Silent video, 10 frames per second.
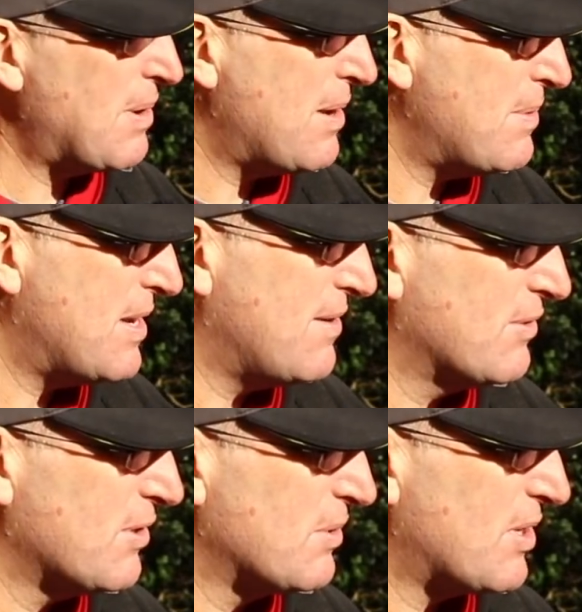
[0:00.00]
maybe
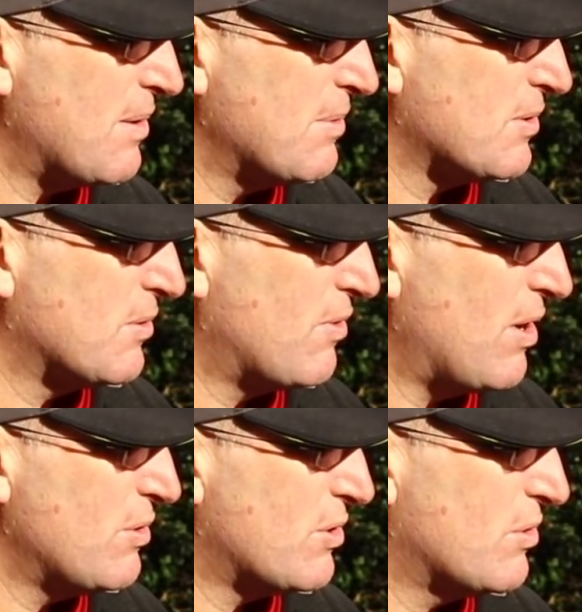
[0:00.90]
even some skimmers or
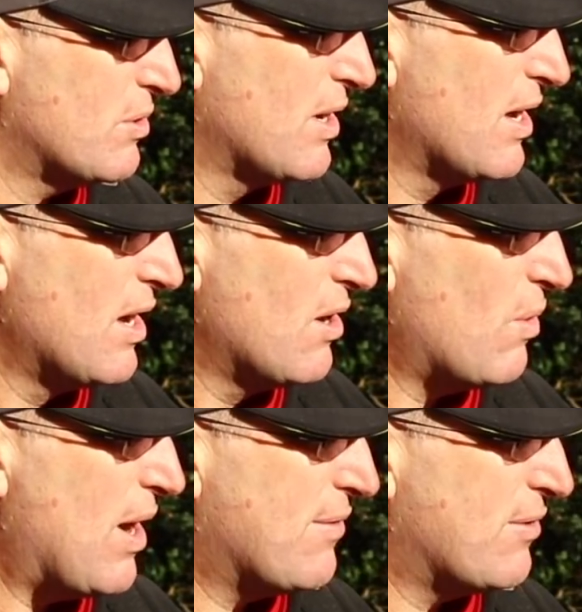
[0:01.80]
roach or
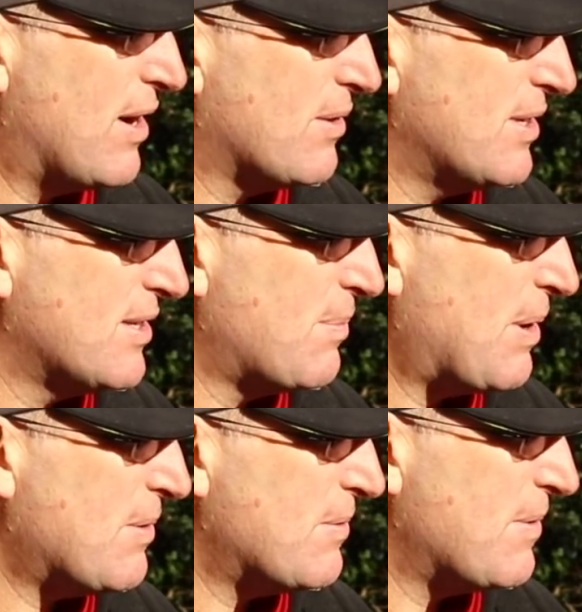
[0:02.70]
whatever else is
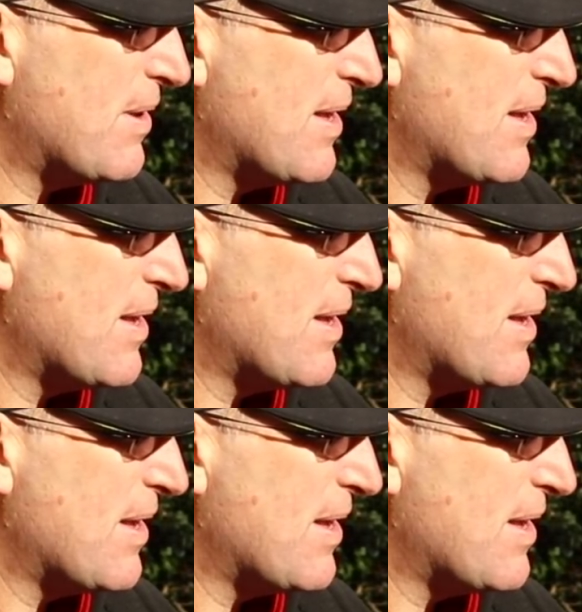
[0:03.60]
about.